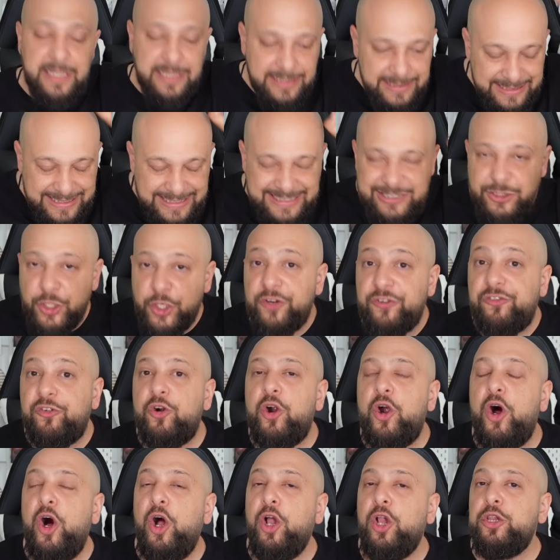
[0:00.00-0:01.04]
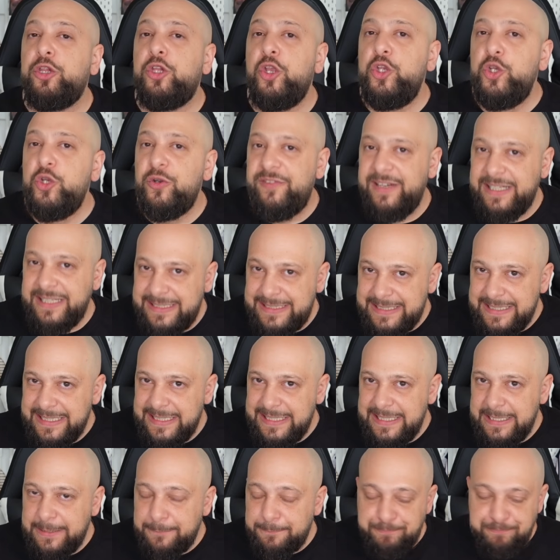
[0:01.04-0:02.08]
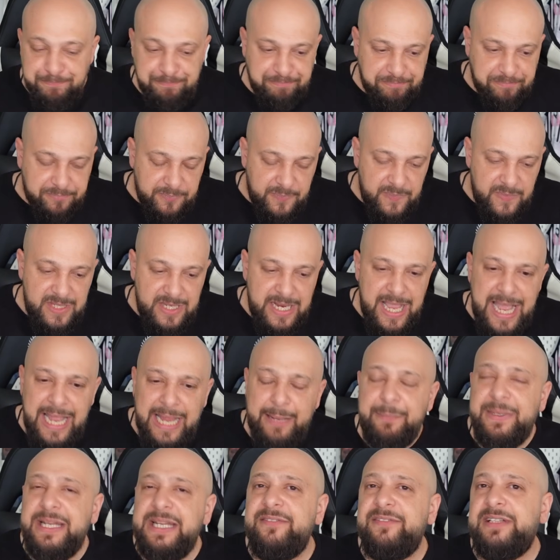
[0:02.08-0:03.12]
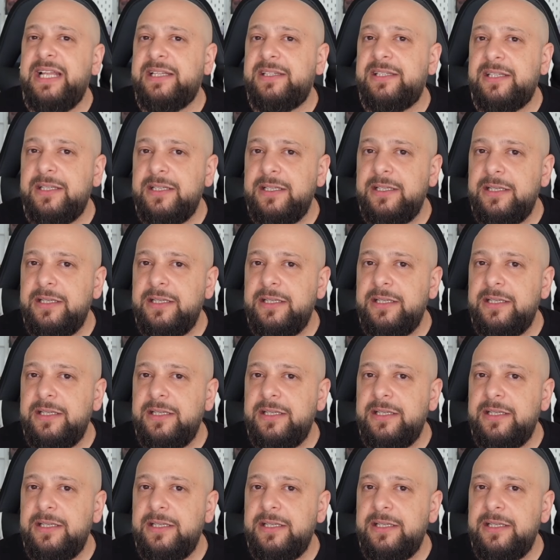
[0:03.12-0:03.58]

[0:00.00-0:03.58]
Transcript: deserved for all the Juventini. I believe that